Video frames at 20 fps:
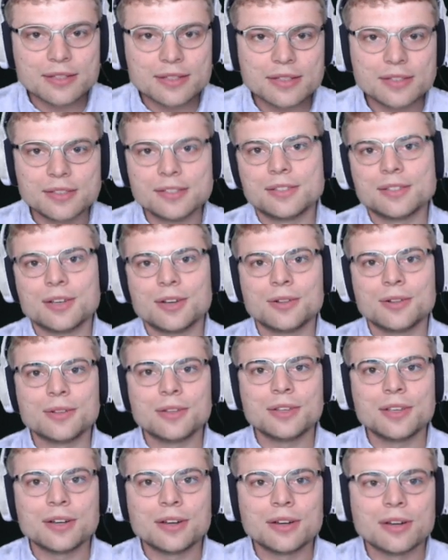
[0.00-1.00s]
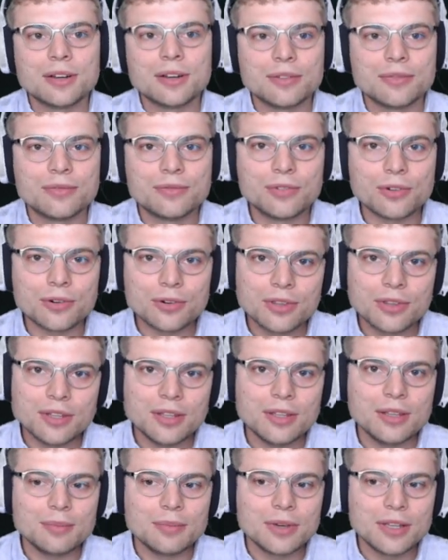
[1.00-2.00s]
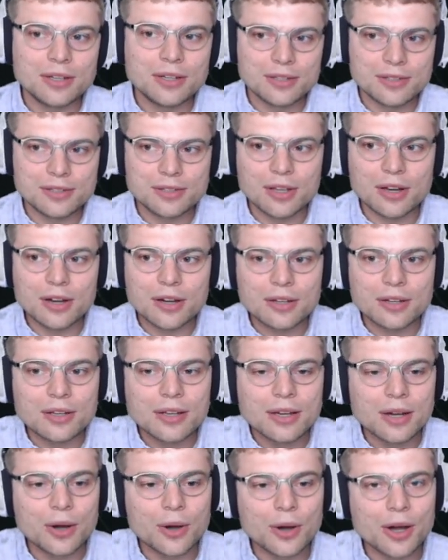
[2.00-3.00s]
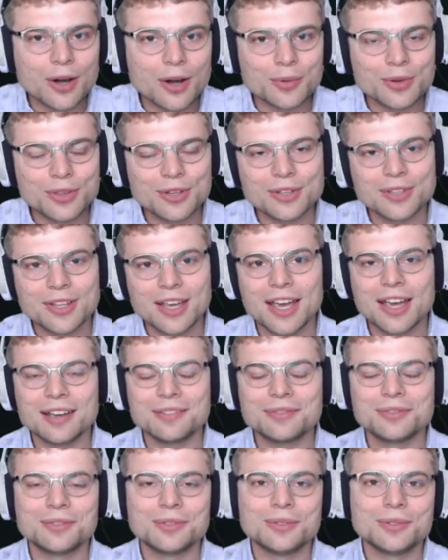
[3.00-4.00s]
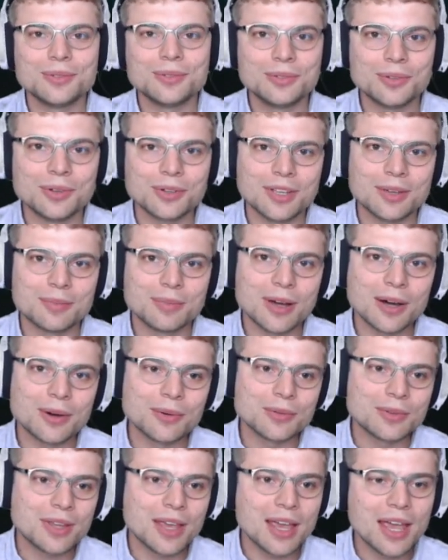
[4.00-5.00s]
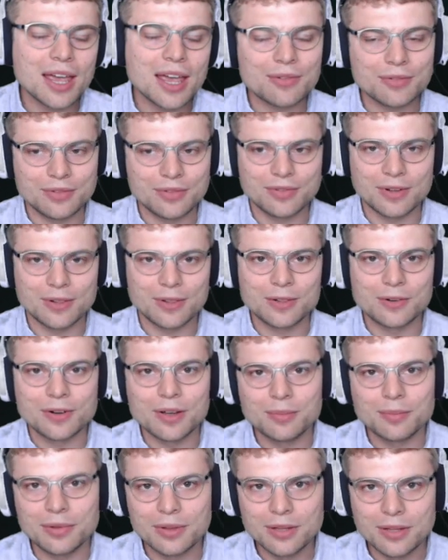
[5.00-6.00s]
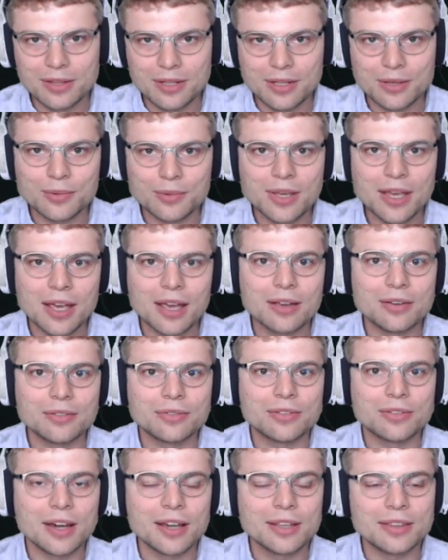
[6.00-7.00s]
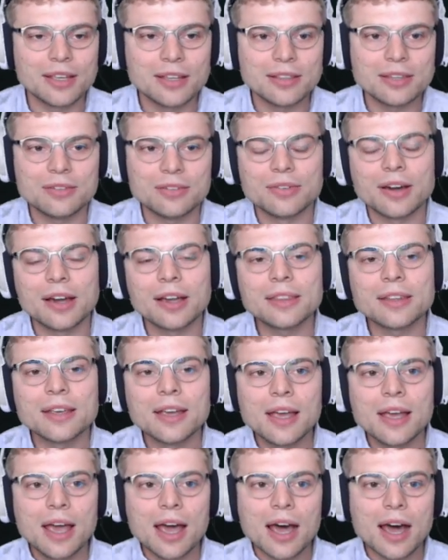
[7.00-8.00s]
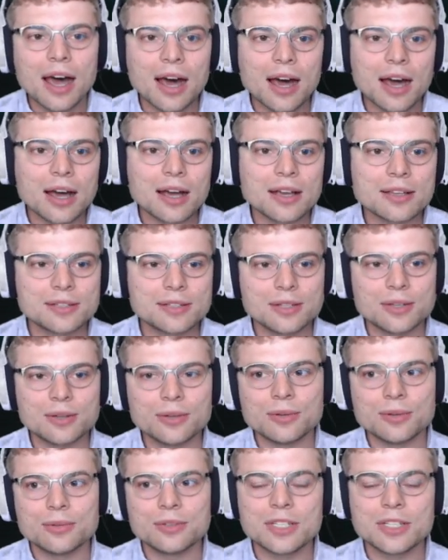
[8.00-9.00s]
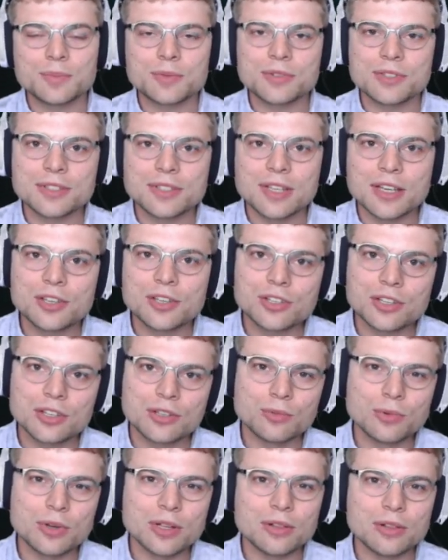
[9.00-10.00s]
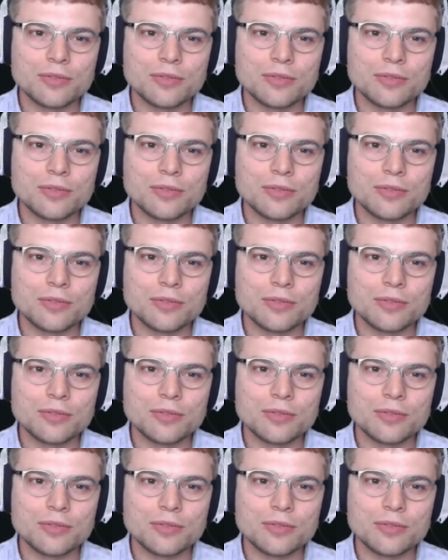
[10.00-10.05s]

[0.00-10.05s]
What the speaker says: this is only a 40-minute talk, we don't have to talk about every vulnerability we have identified. So this presentation will